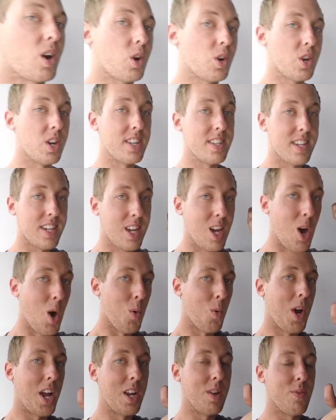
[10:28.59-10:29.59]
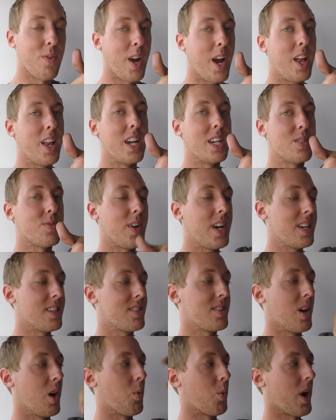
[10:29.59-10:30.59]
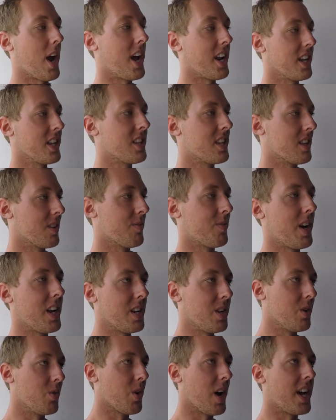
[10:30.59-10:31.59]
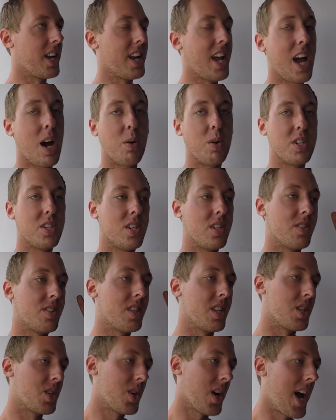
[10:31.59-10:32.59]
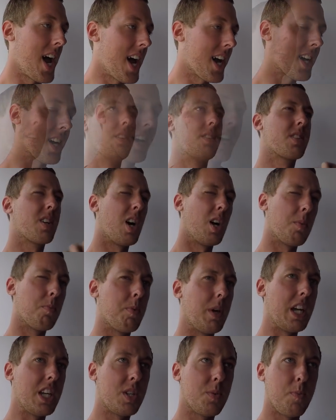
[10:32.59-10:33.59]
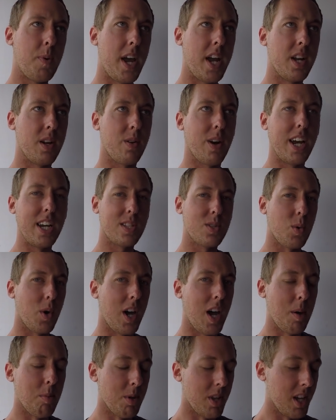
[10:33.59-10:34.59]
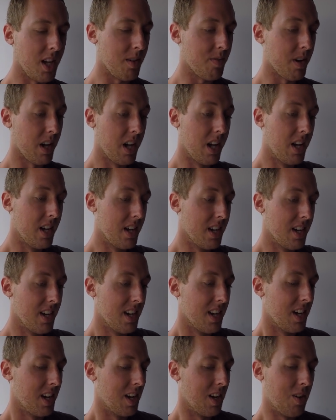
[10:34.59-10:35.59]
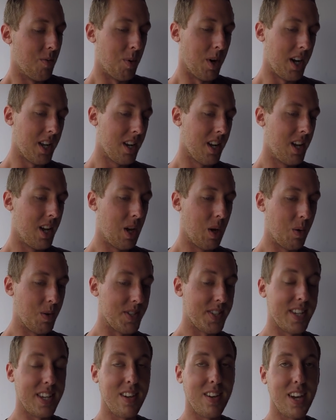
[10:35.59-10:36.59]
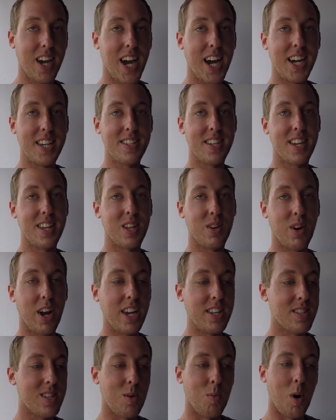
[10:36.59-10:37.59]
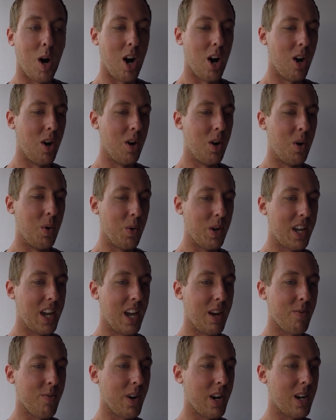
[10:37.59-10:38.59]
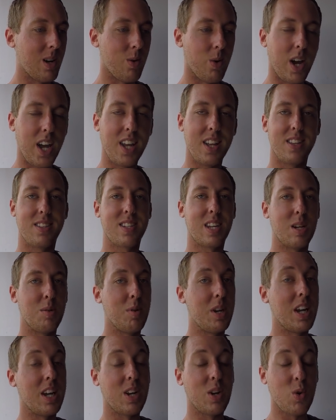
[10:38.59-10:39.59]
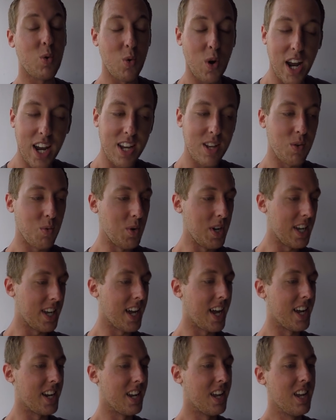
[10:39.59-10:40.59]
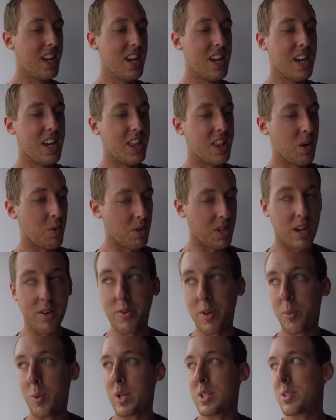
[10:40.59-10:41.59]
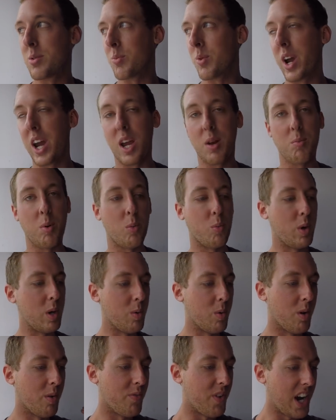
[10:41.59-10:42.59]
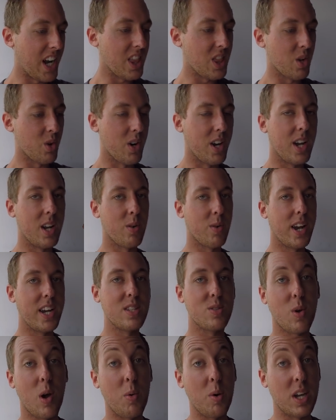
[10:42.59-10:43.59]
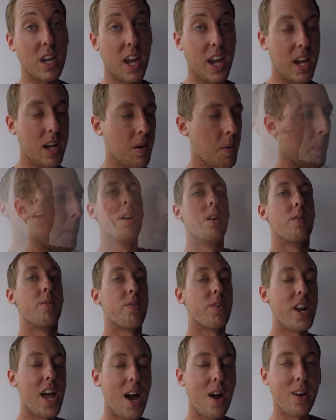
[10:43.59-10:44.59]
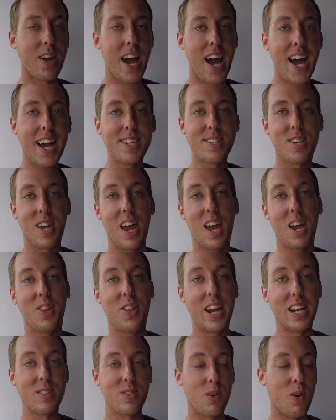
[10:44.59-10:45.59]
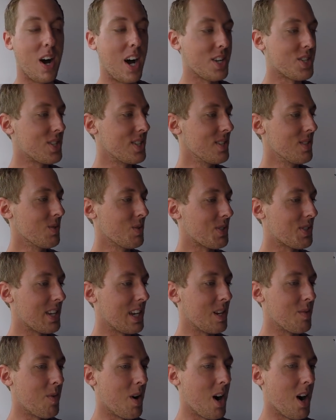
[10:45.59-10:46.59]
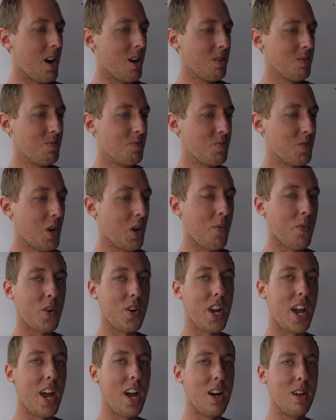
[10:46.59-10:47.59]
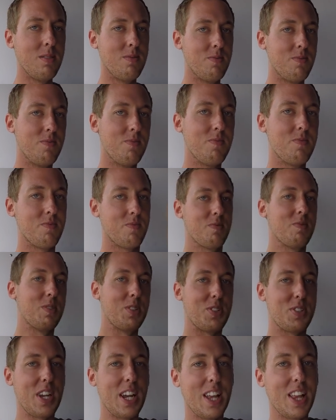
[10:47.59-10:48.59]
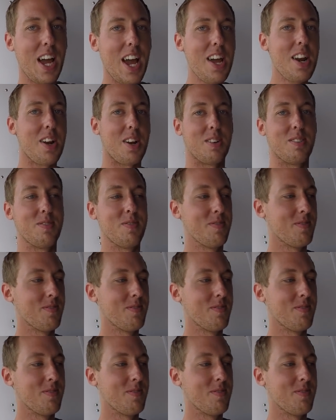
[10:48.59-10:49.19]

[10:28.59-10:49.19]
are good to go, ready for LS Fest. So we're heading to the venue right now, which is the track. It's called Beach Bend Raceway, I believe. But we'll see you guys at the race tomorrow. We can't freaking wait. It's going to be a great weekend. There will definitely be some rain, but we will fight through it and race while we can. For now, guys, thanks for watching. We'll see you tomorrow. Do for Dale. We'll see you later.